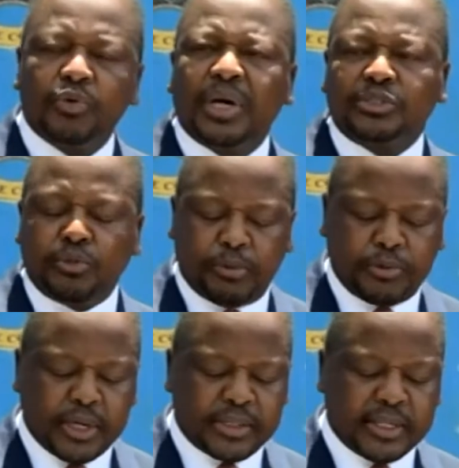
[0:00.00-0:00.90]
we were to,
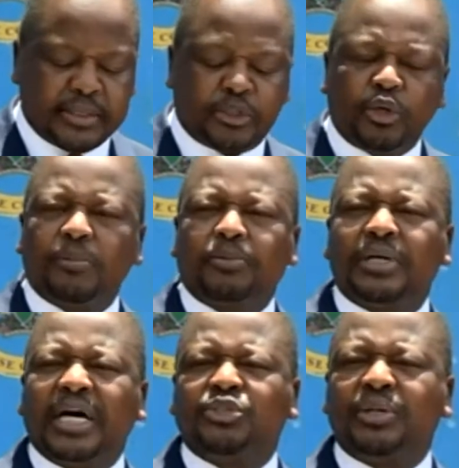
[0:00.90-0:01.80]
we, the, the total
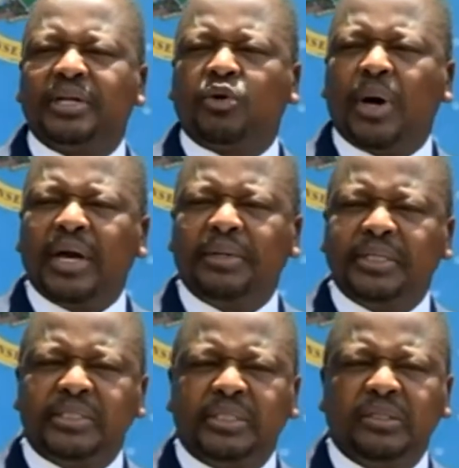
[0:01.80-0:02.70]
production and
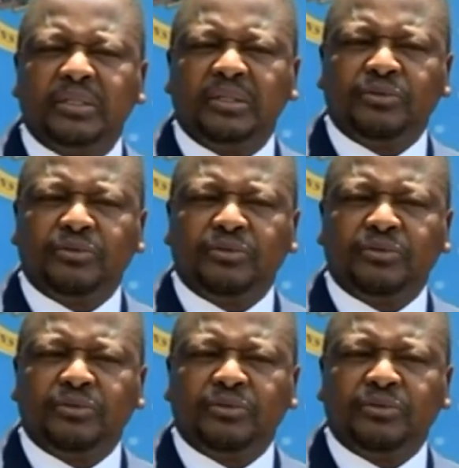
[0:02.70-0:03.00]
requirement